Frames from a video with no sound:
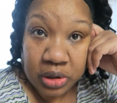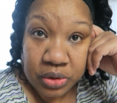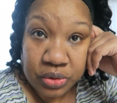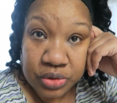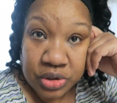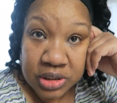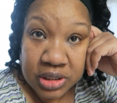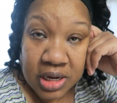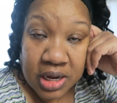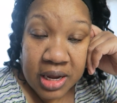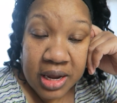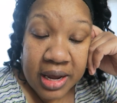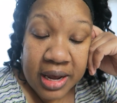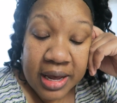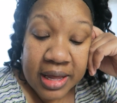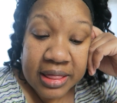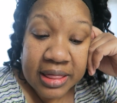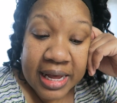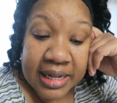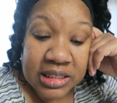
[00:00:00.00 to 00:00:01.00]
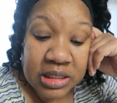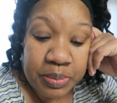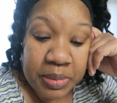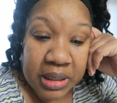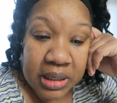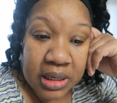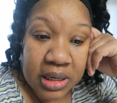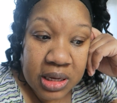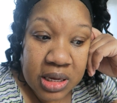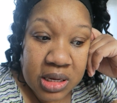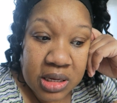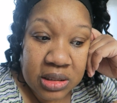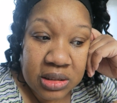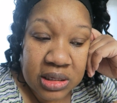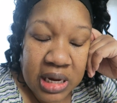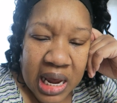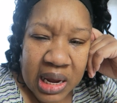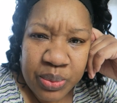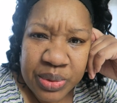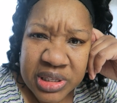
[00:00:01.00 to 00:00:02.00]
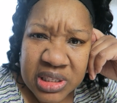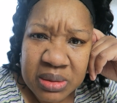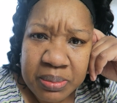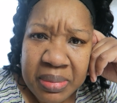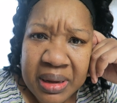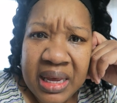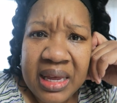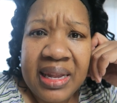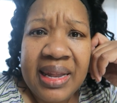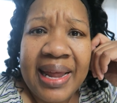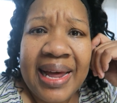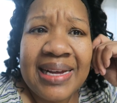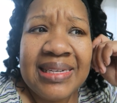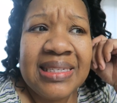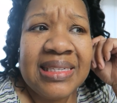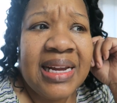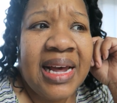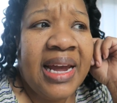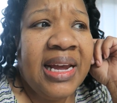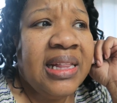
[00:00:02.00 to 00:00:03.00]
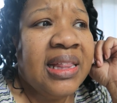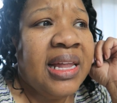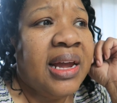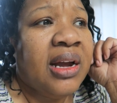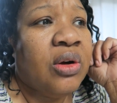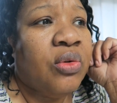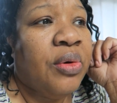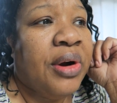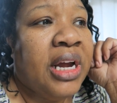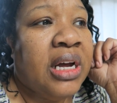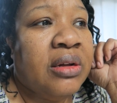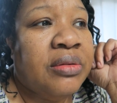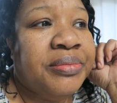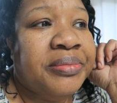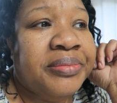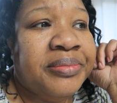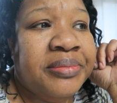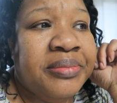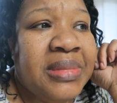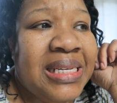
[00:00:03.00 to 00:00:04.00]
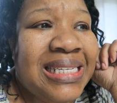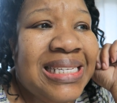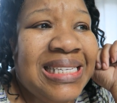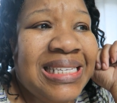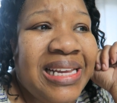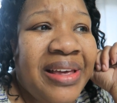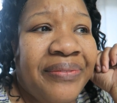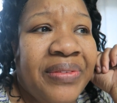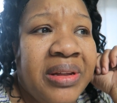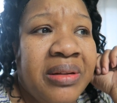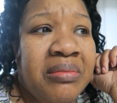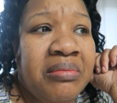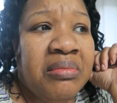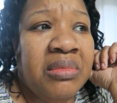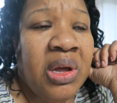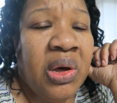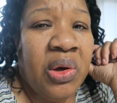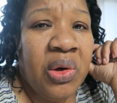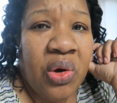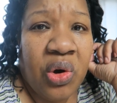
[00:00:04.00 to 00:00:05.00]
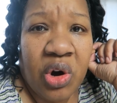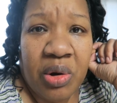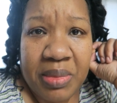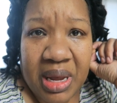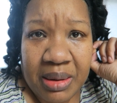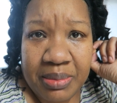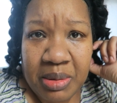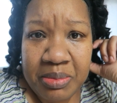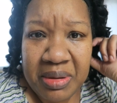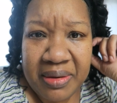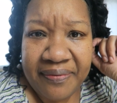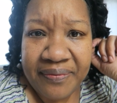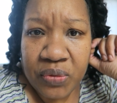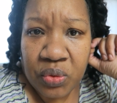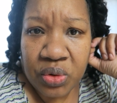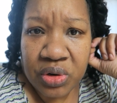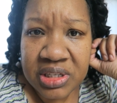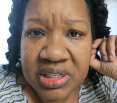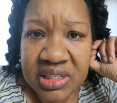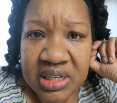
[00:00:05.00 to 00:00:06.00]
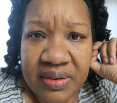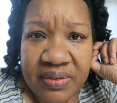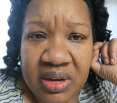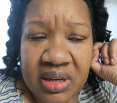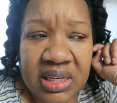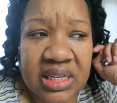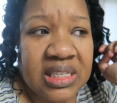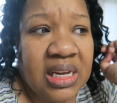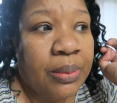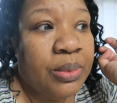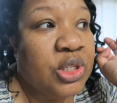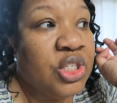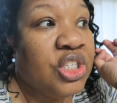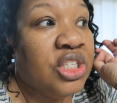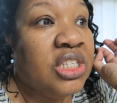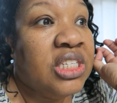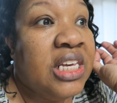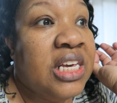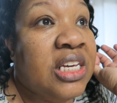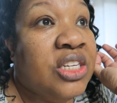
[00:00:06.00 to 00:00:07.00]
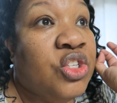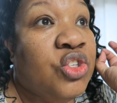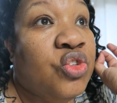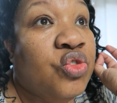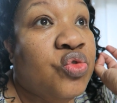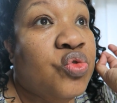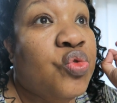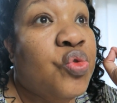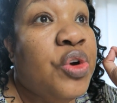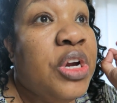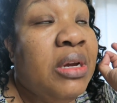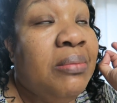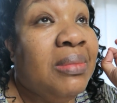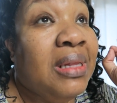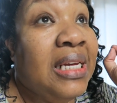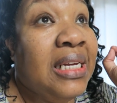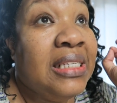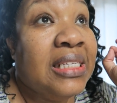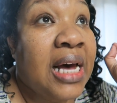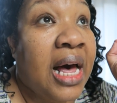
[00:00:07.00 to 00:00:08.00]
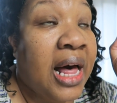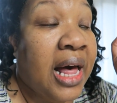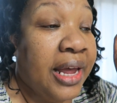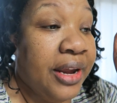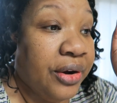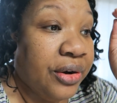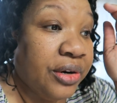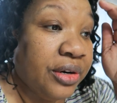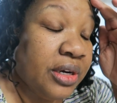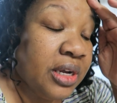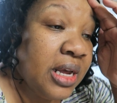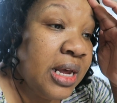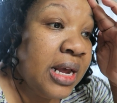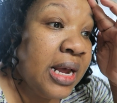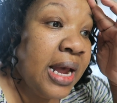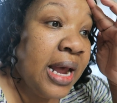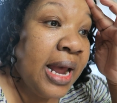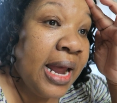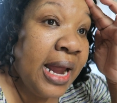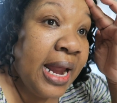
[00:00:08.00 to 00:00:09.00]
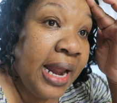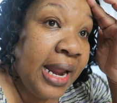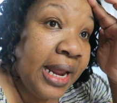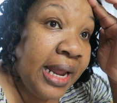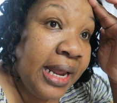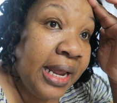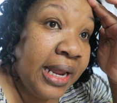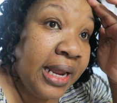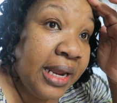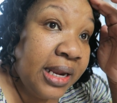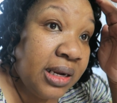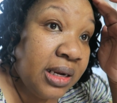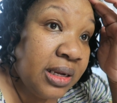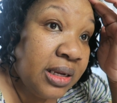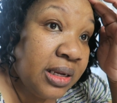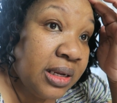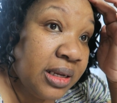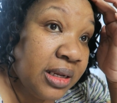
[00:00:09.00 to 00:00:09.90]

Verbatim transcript: close. That's because I went to bed last night like around 7 or maybe before 7 because I was just extremely tired. And